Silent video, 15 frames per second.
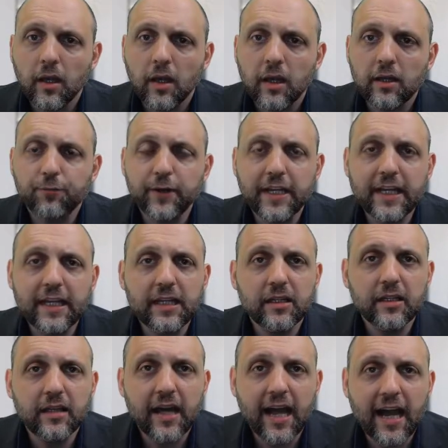And if we get
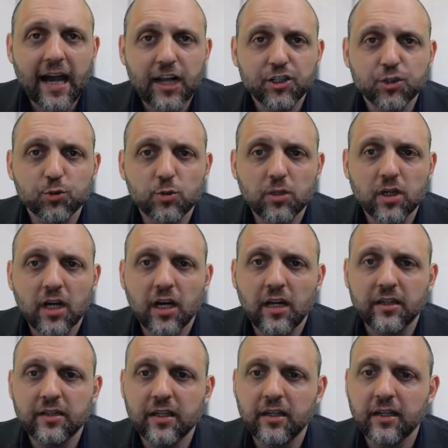into the actual
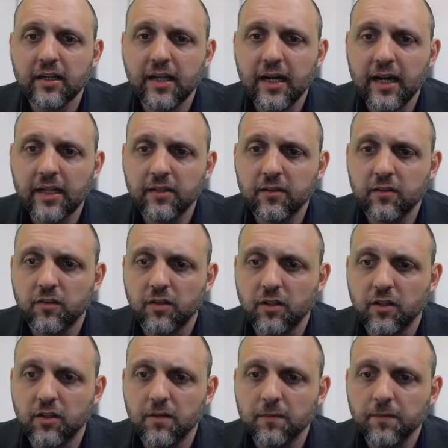content of the guidance
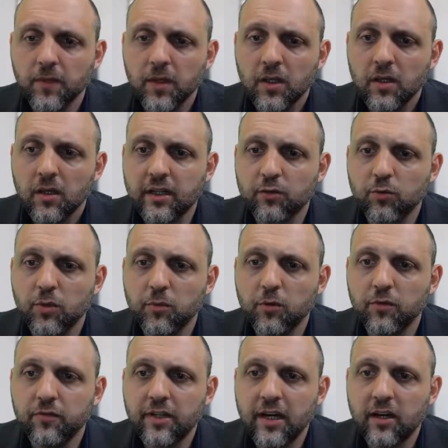here, as we
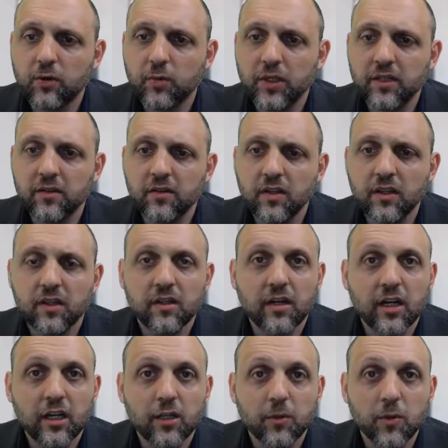move down, we can see the
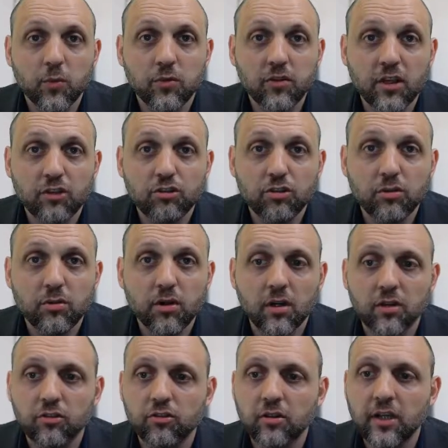document was issued
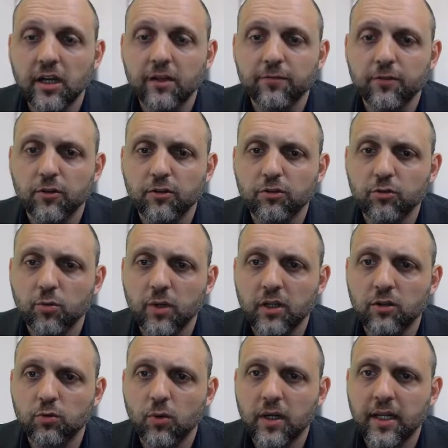on July 1st,
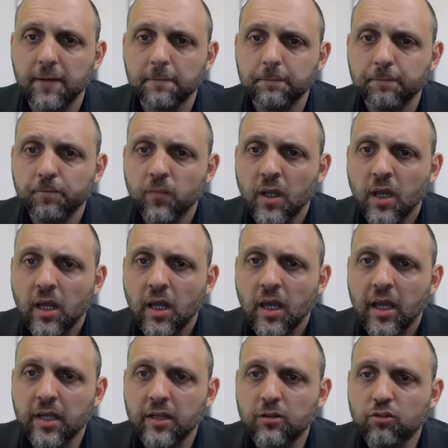2020,
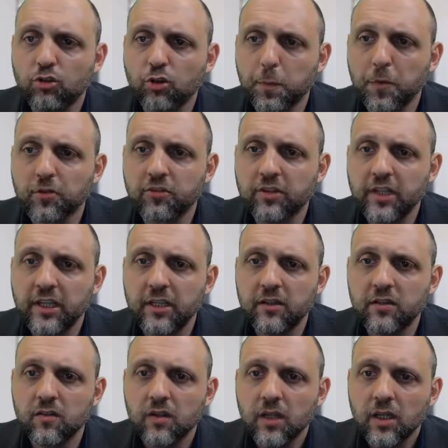and it
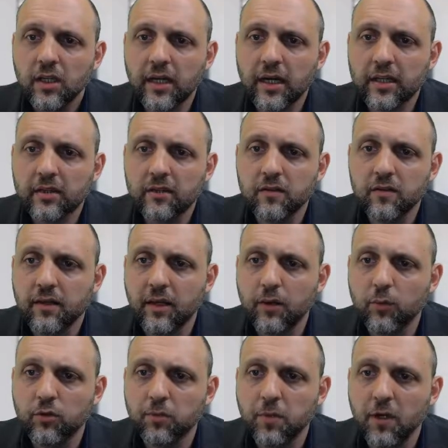supersedes guidance that
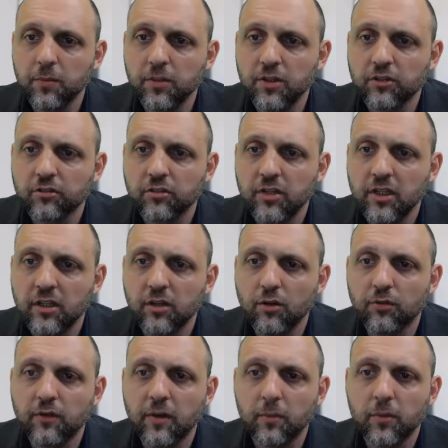was published in
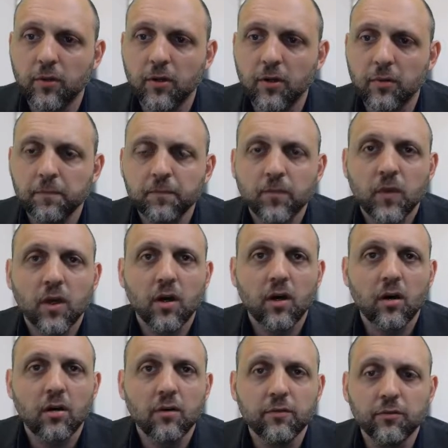November
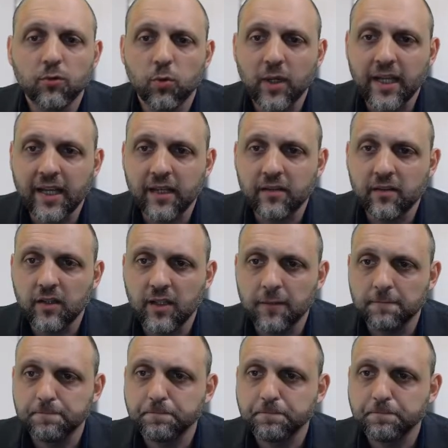of 2018.